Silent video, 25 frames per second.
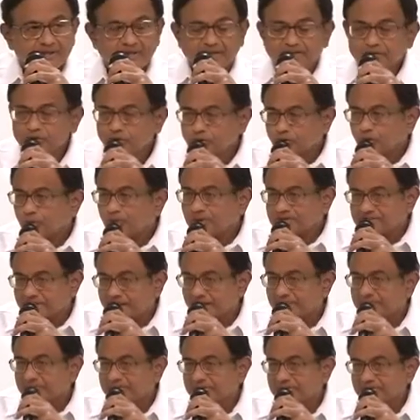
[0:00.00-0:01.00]
And you know what
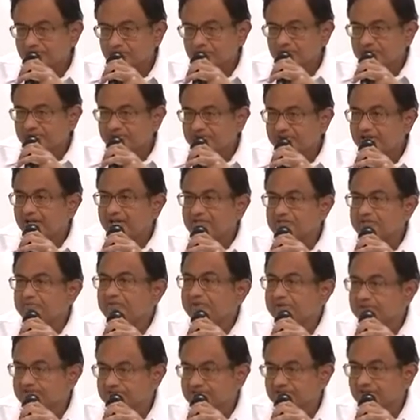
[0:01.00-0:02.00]
happened to the finance
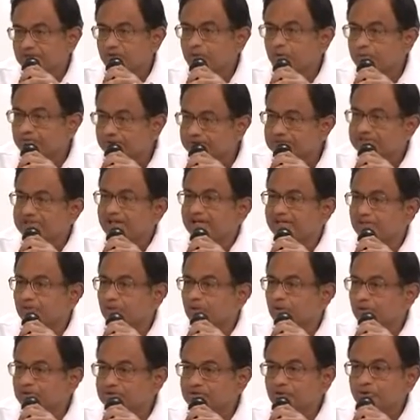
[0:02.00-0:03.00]
minister who
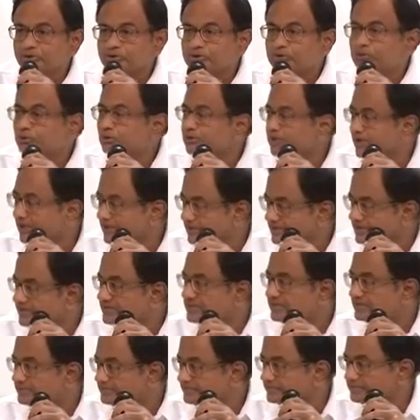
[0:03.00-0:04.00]
presided over those two
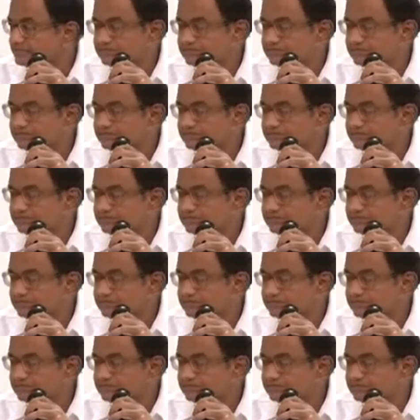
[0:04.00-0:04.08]
years.